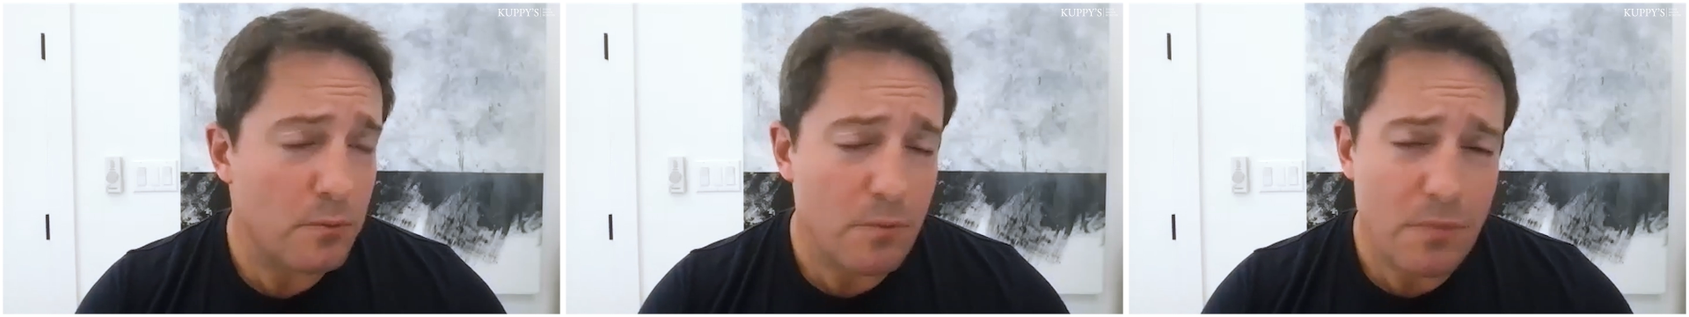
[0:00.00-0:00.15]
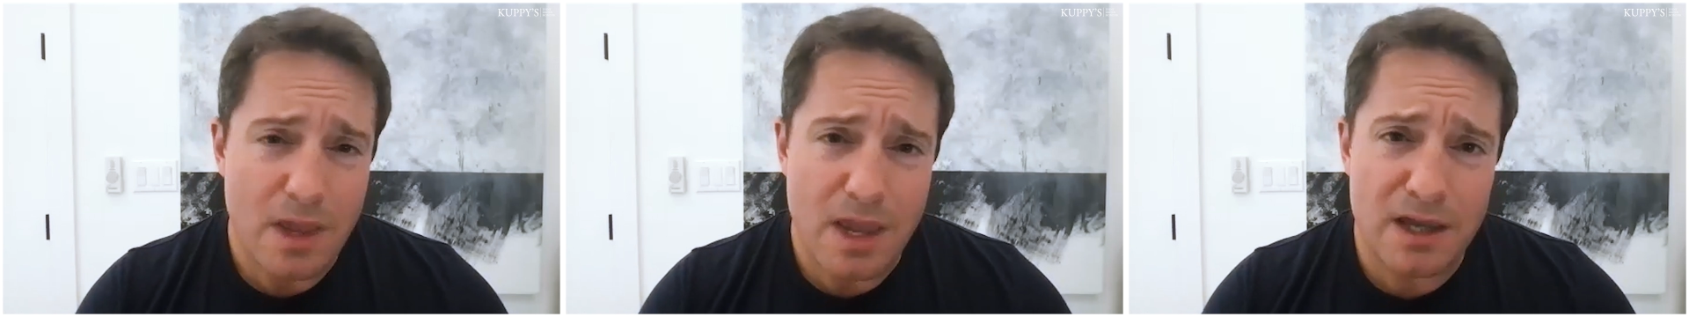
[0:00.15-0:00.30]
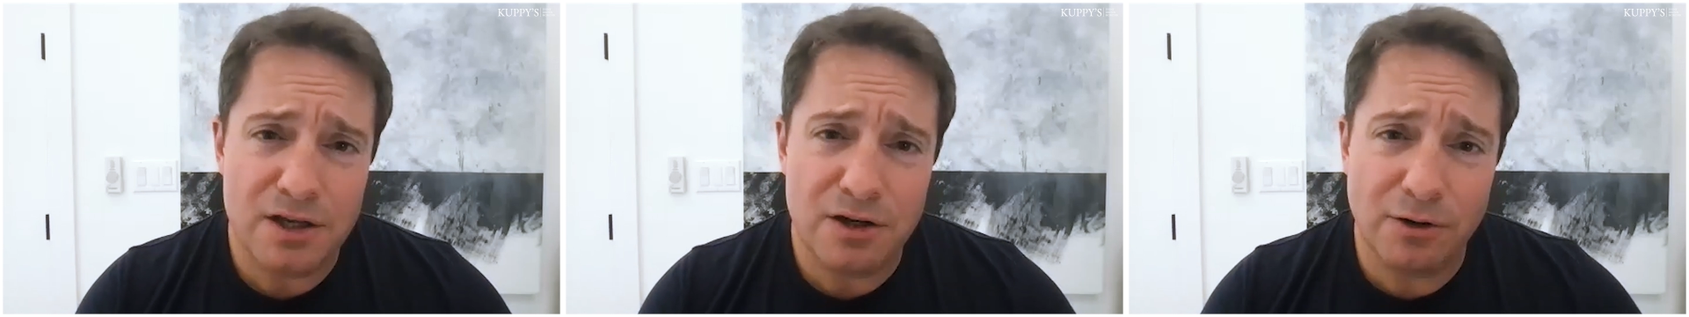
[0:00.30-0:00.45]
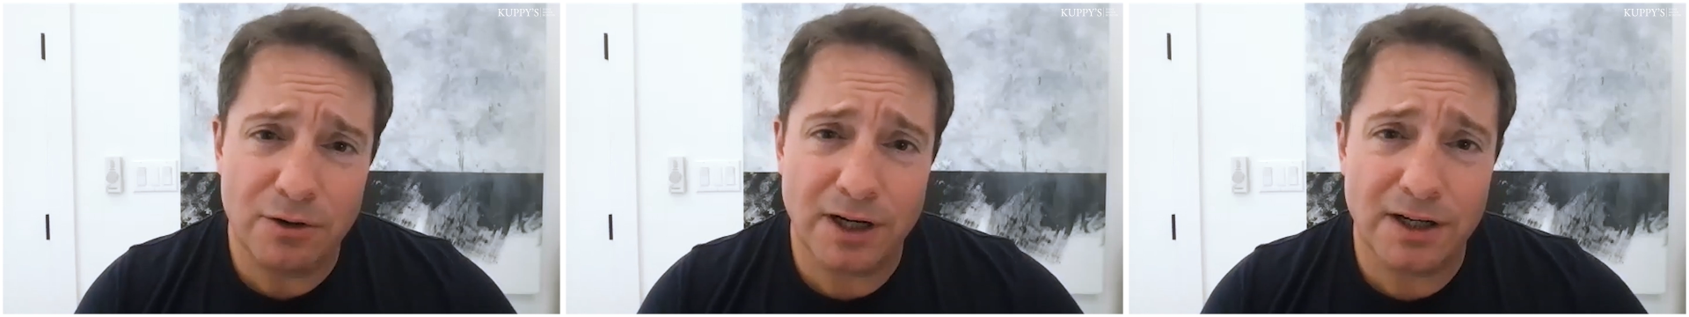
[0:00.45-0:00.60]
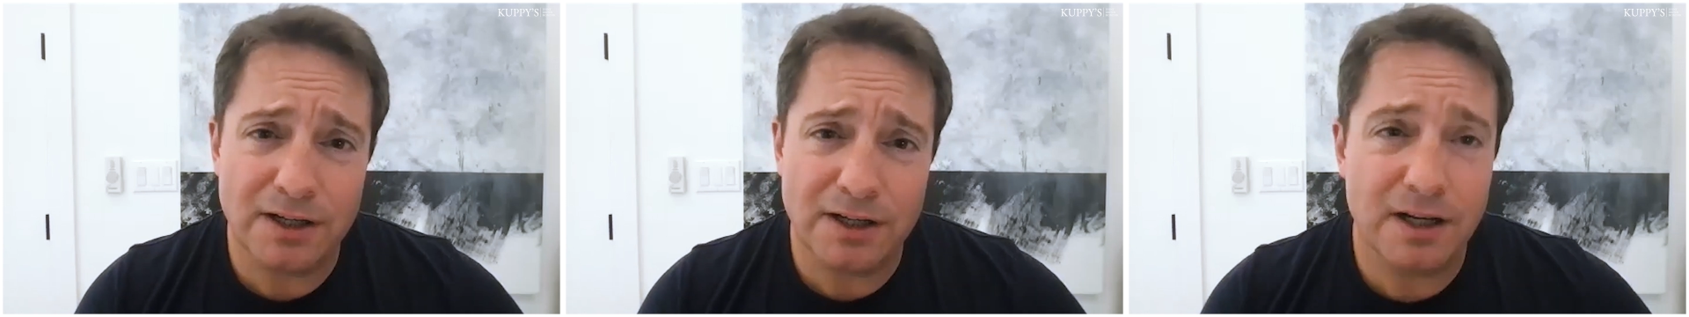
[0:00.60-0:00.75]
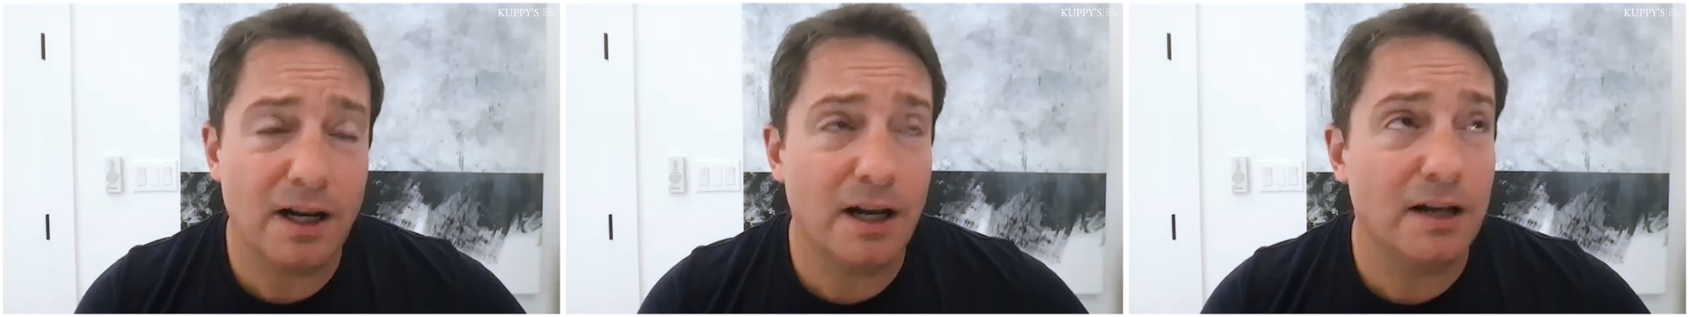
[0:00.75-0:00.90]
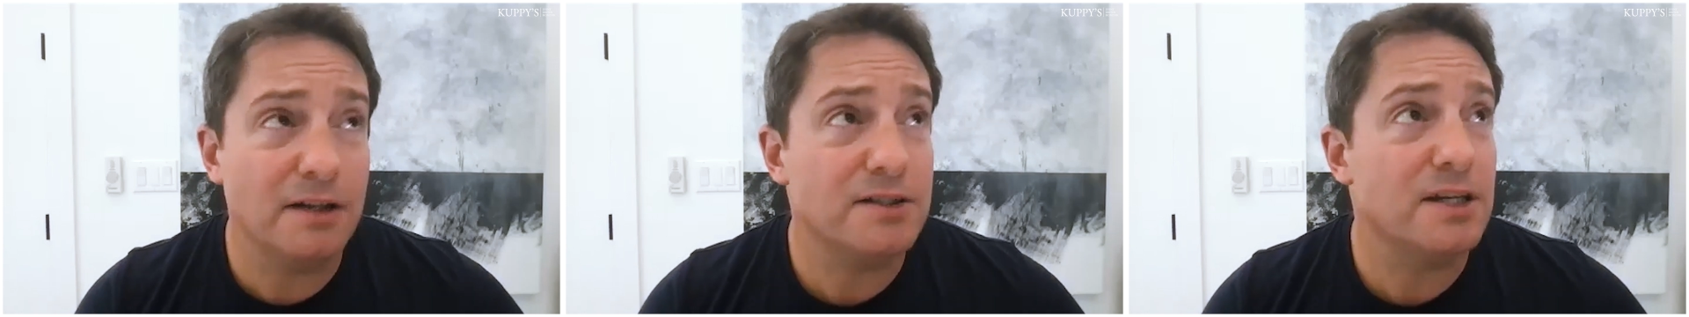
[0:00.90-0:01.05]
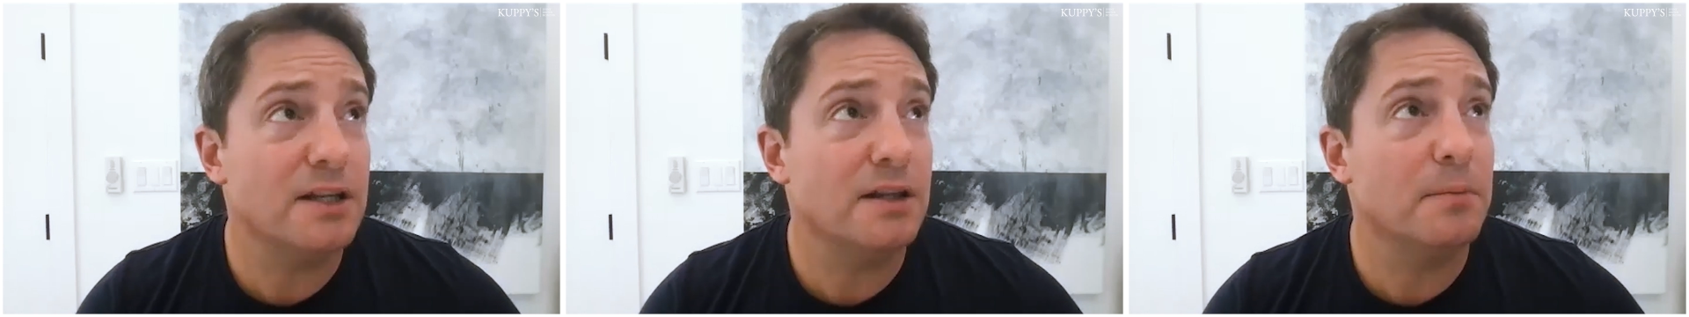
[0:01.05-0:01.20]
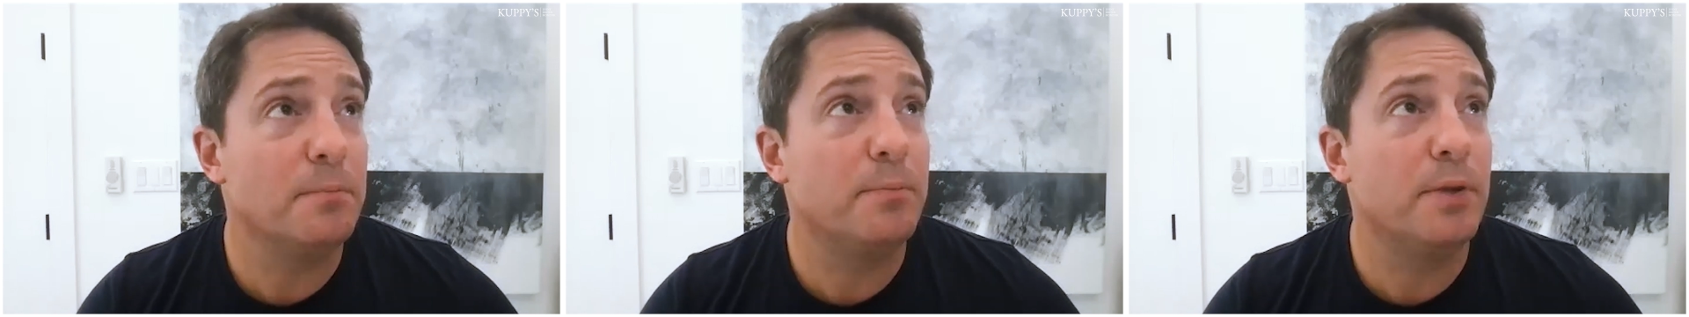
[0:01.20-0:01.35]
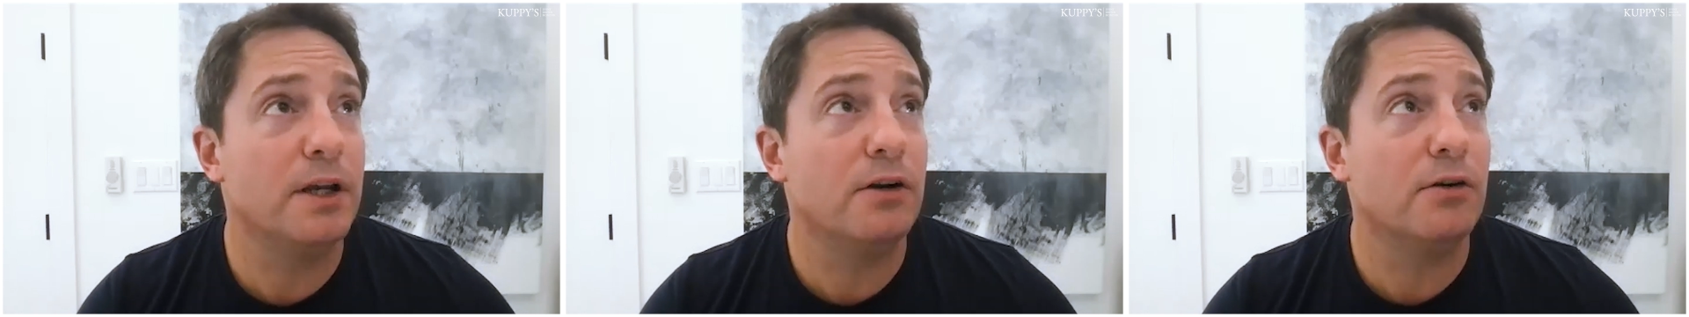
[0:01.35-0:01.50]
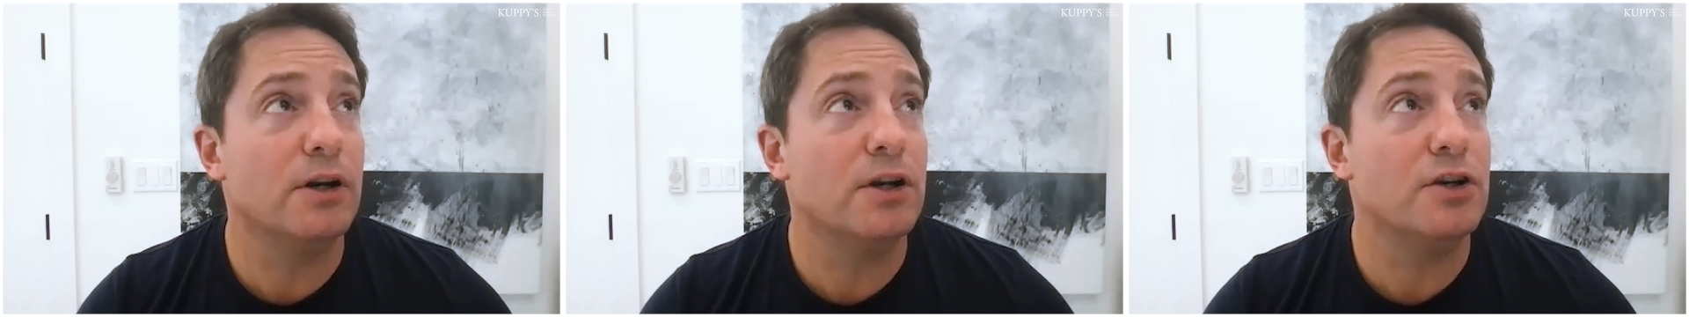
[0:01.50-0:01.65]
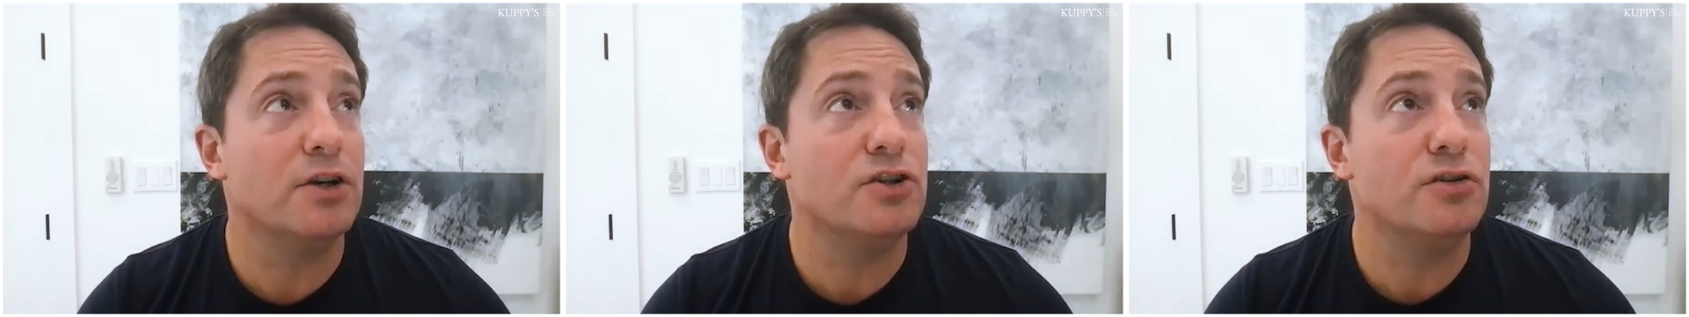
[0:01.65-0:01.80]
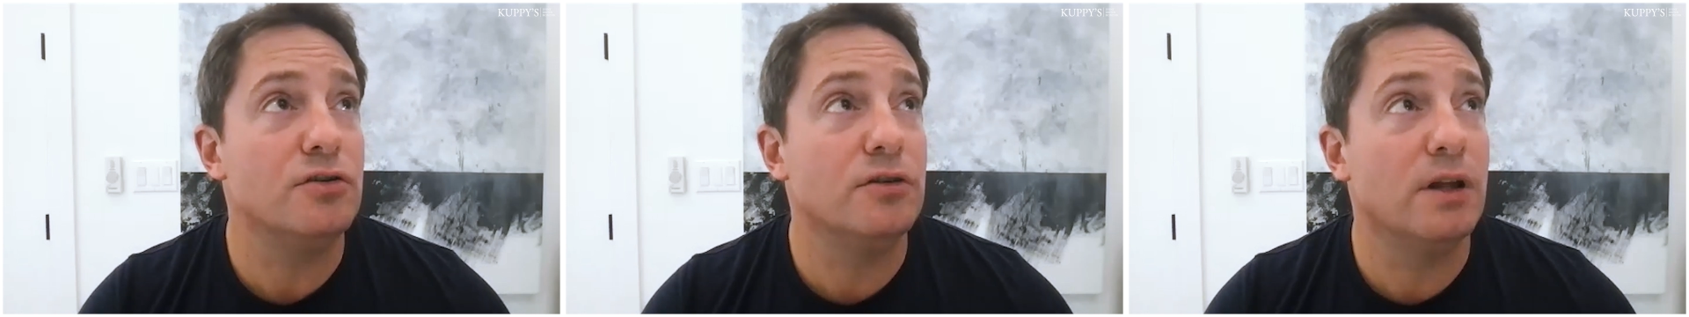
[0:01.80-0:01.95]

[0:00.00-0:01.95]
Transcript: and I'd say the bigger issue